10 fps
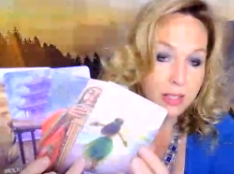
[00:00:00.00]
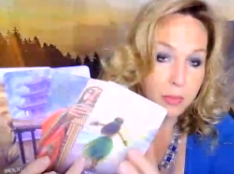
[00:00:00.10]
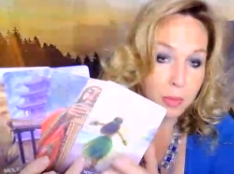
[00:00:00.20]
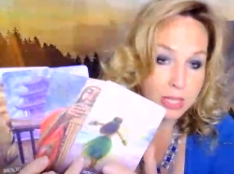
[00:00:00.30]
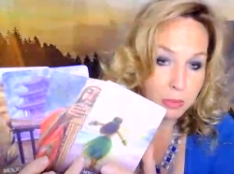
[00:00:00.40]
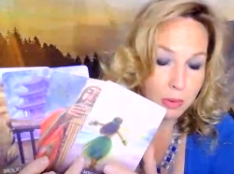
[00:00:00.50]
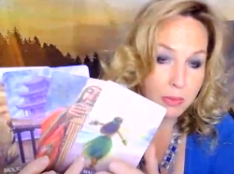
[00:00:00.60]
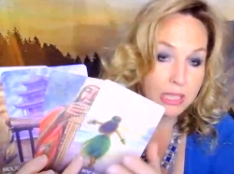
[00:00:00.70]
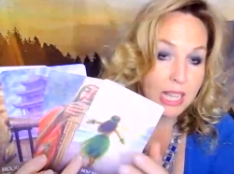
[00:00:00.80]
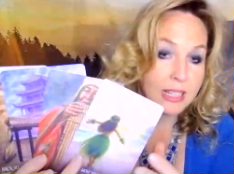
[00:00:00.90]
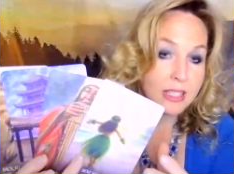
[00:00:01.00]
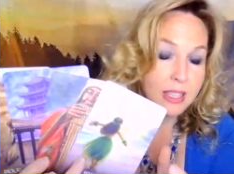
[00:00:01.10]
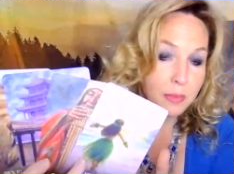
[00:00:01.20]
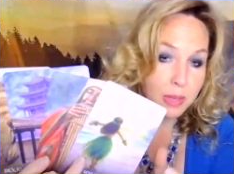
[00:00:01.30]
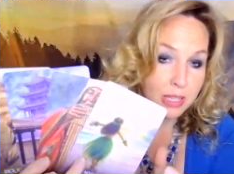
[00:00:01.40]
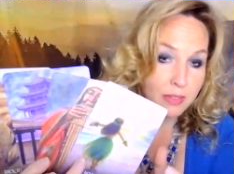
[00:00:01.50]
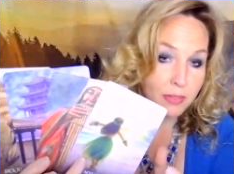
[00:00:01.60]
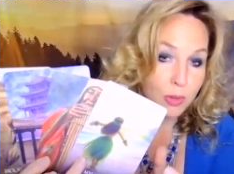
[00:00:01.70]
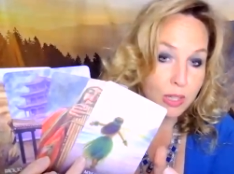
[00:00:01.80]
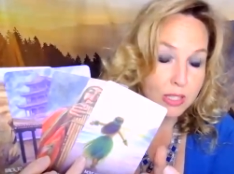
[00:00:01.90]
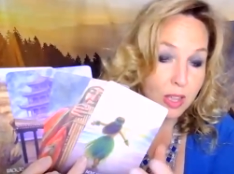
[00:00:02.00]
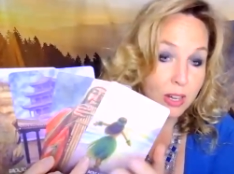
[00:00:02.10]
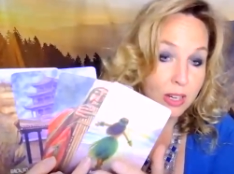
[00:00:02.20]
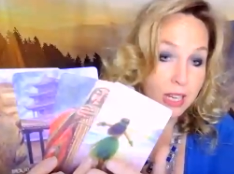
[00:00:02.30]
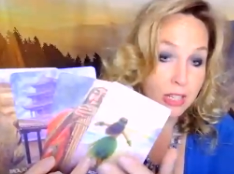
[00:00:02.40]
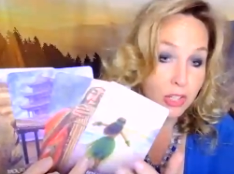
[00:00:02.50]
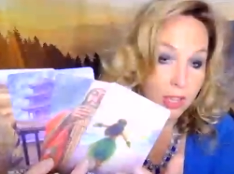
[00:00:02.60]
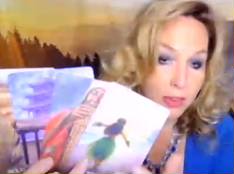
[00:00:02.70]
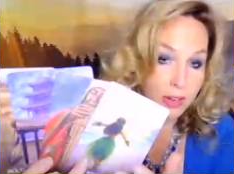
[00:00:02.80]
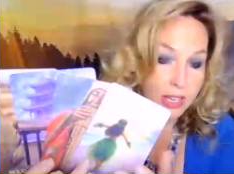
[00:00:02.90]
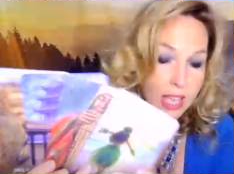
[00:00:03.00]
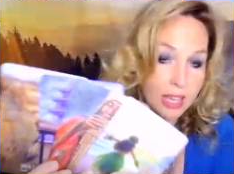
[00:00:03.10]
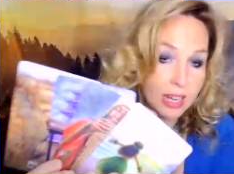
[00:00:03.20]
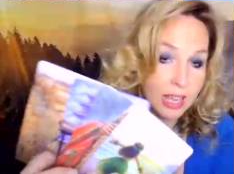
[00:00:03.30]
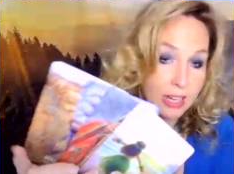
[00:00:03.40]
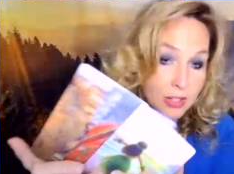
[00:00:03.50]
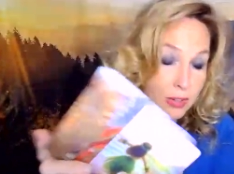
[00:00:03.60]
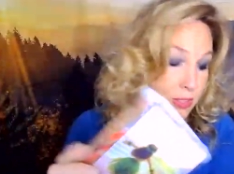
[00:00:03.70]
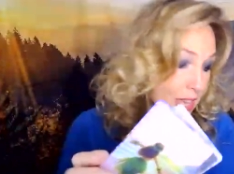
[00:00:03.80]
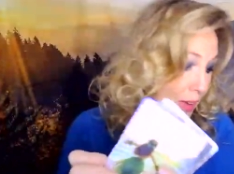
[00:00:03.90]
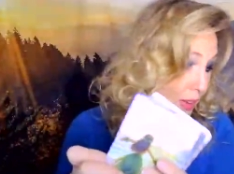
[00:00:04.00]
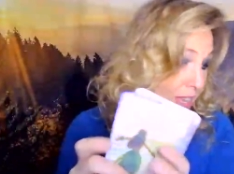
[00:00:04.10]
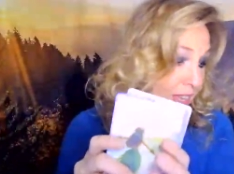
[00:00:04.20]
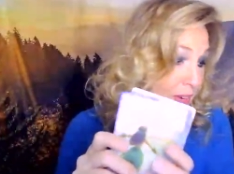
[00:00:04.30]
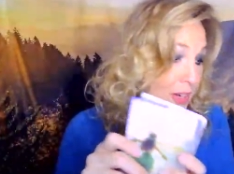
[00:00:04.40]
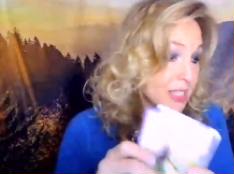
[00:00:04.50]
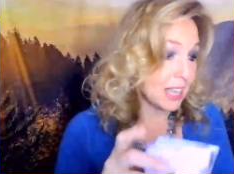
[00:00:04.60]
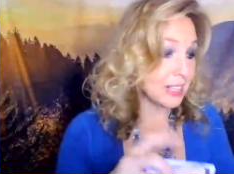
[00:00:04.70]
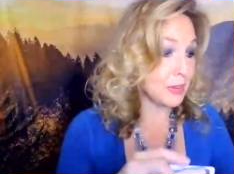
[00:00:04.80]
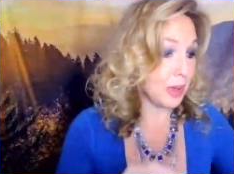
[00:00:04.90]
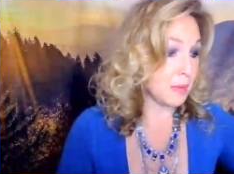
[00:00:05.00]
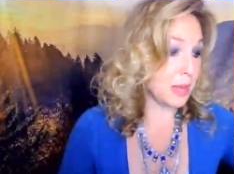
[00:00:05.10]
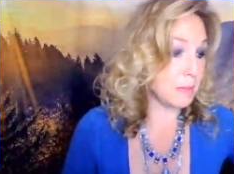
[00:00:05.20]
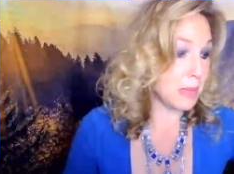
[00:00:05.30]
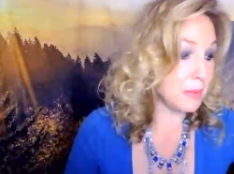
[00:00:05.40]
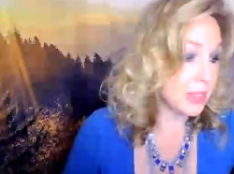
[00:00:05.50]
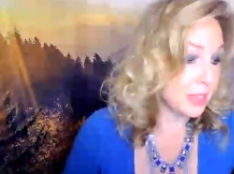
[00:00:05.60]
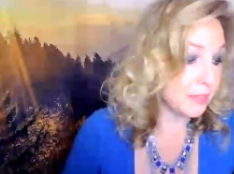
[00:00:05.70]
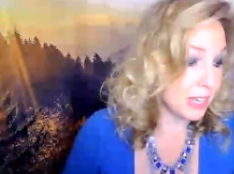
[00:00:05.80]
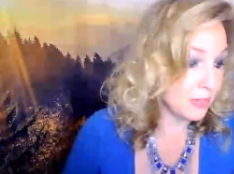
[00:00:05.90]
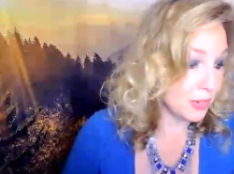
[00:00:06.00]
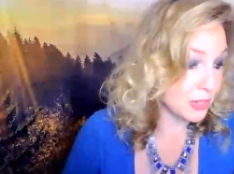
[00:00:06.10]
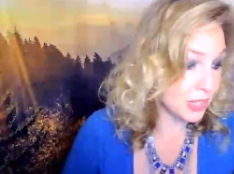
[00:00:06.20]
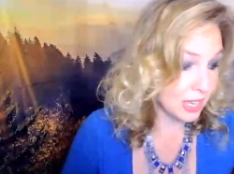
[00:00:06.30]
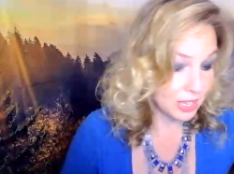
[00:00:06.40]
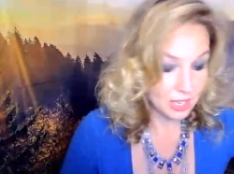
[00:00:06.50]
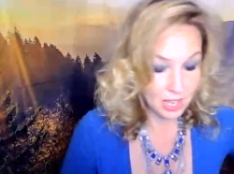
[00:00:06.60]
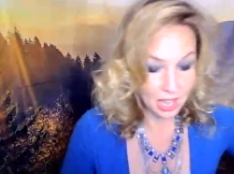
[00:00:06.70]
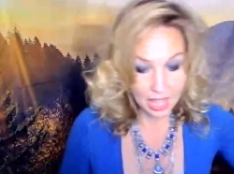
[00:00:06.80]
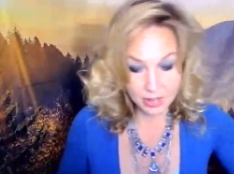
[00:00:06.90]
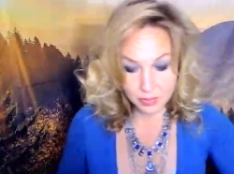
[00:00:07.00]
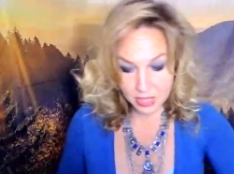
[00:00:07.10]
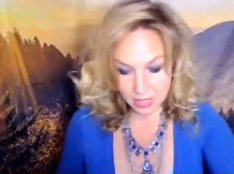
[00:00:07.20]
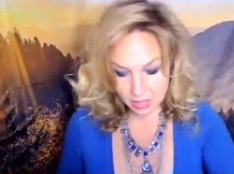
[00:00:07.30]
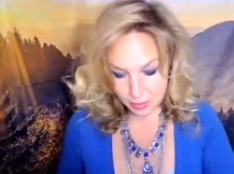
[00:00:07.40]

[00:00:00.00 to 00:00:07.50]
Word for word: once we're relaxed, then we can focus on each other again. And it turns out you're exactly who I want to be with, and vice versa. I don't think that there